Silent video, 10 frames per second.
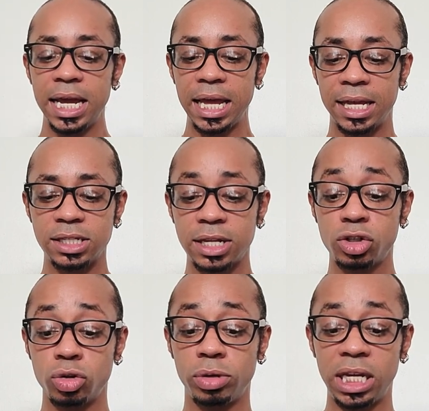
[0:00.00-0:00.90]
is
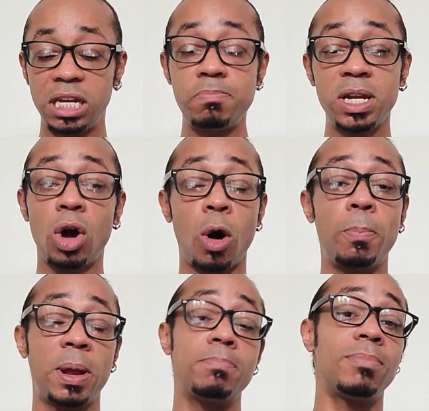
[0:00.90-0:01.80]
to keep an
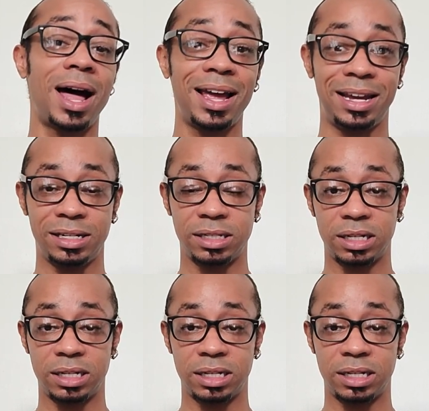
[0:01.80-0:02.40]
open mind.